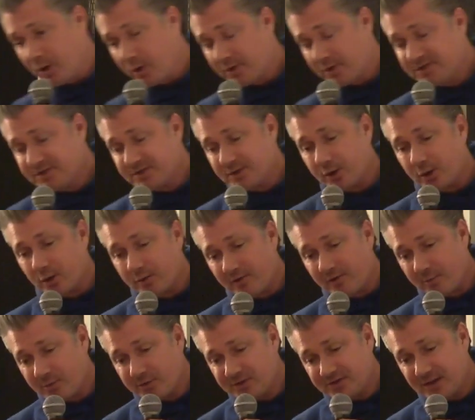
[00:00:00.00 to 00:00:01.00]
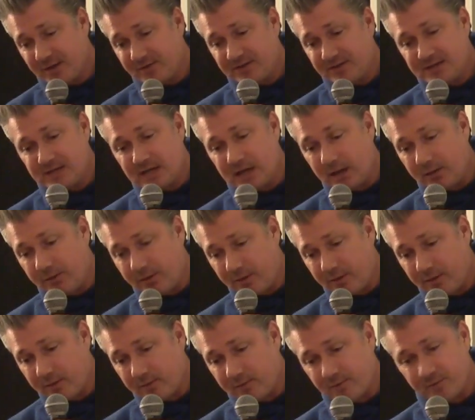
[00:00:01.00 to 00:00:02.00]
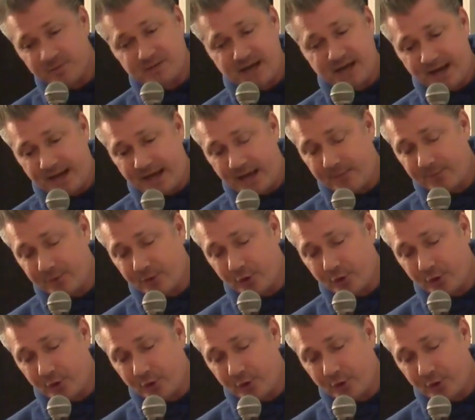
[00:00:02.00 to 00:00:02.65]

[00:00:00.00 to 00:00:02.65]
Oaks on November 17th from 10 a.m.